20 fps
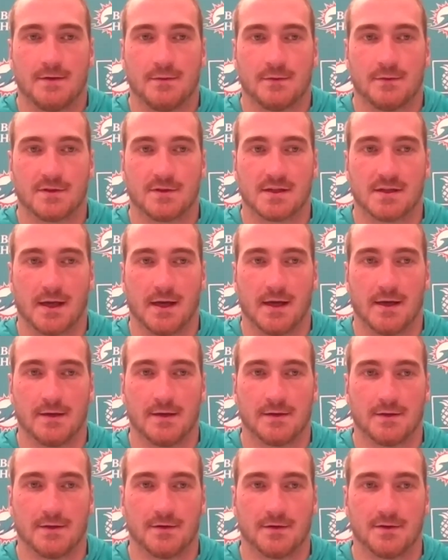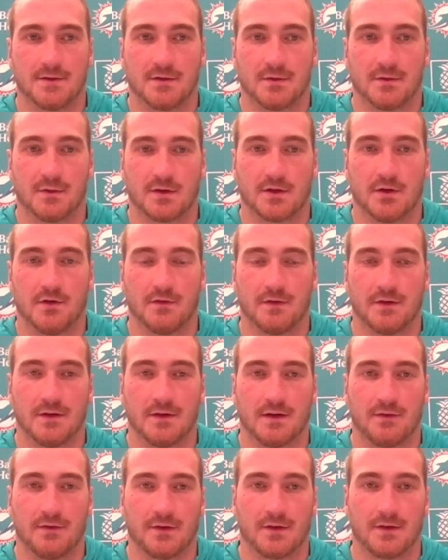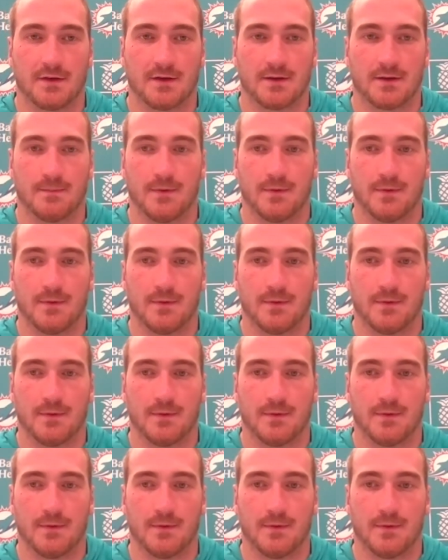once again, you know, dealing with COVID and everything.